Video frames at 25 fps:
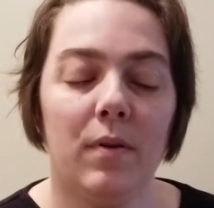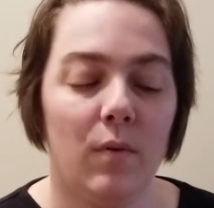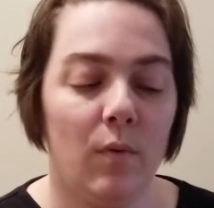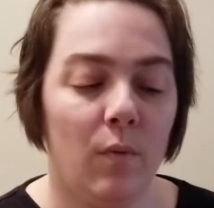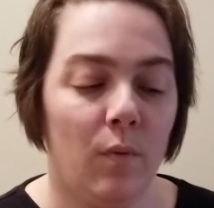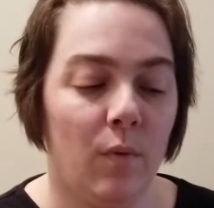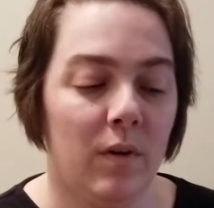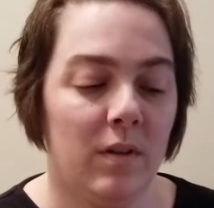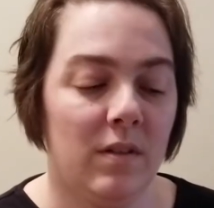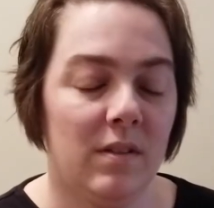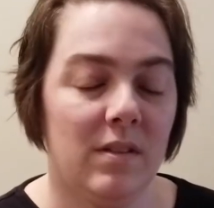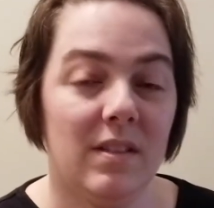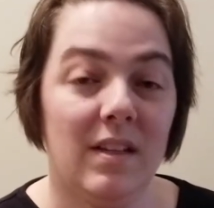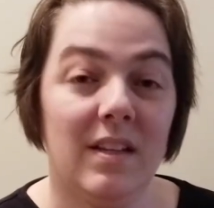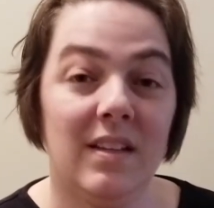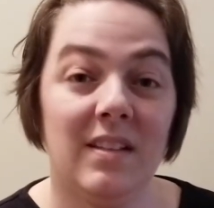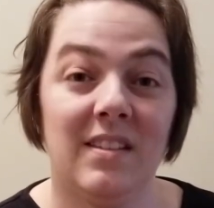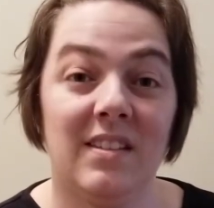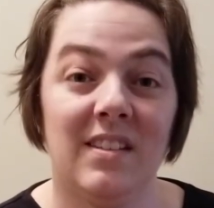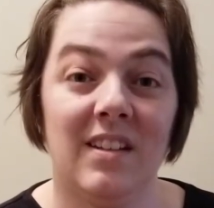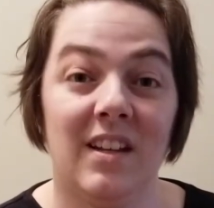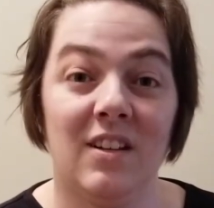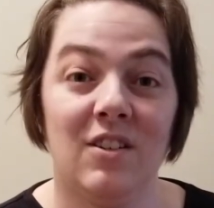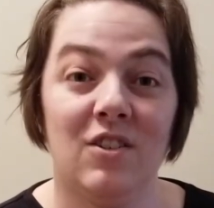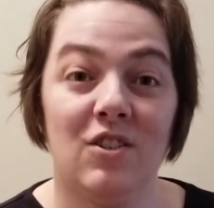Once it's
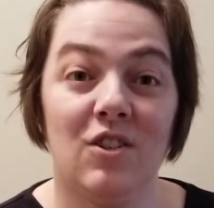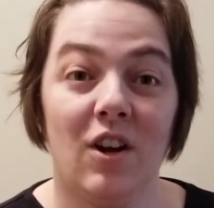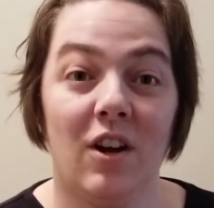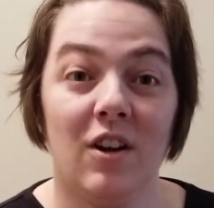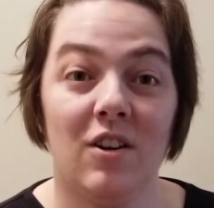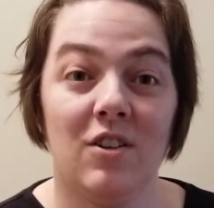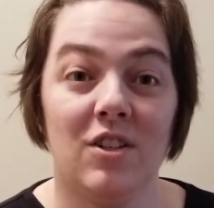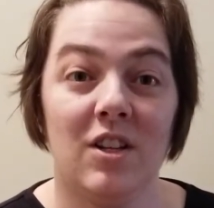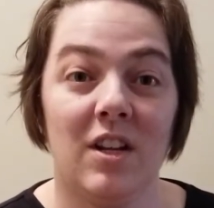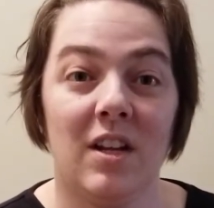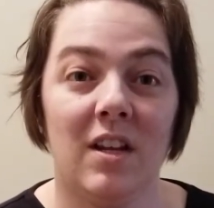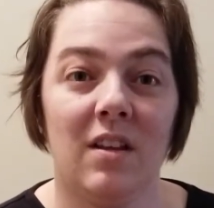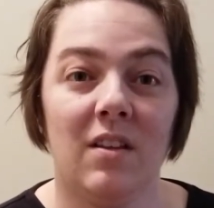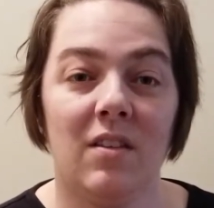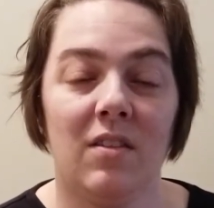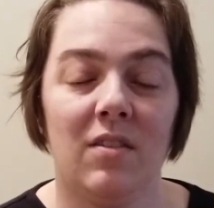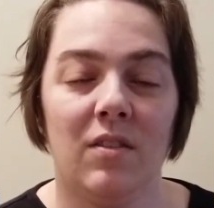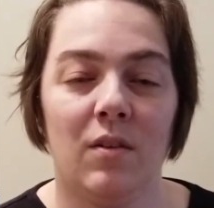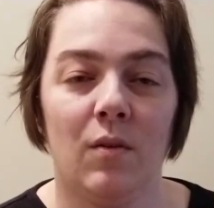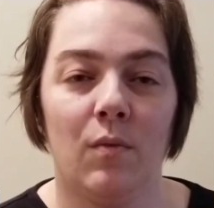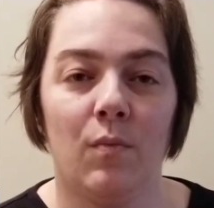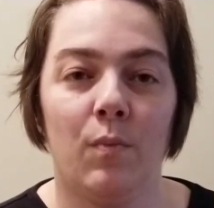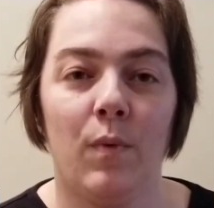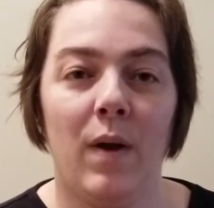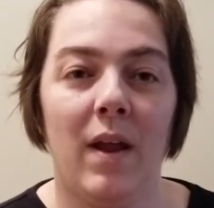done charging,
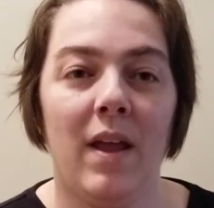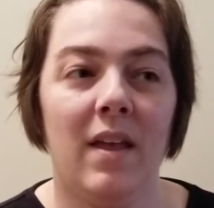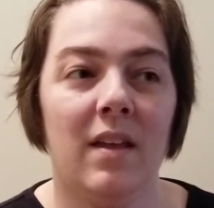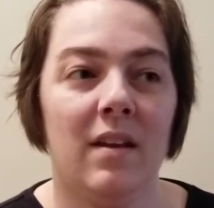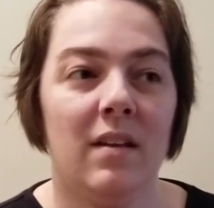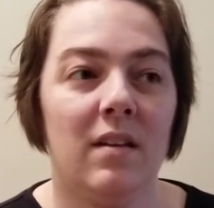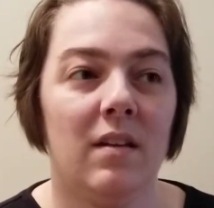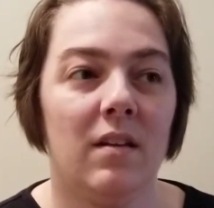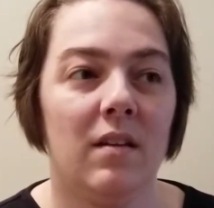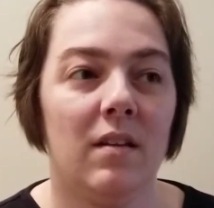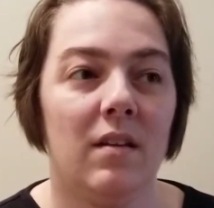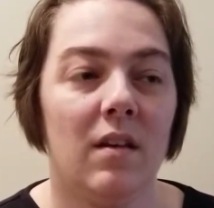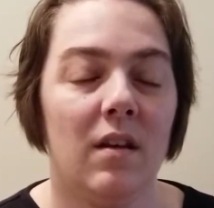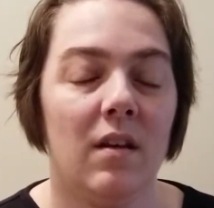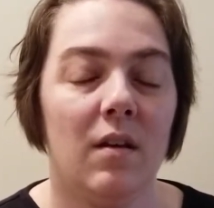the red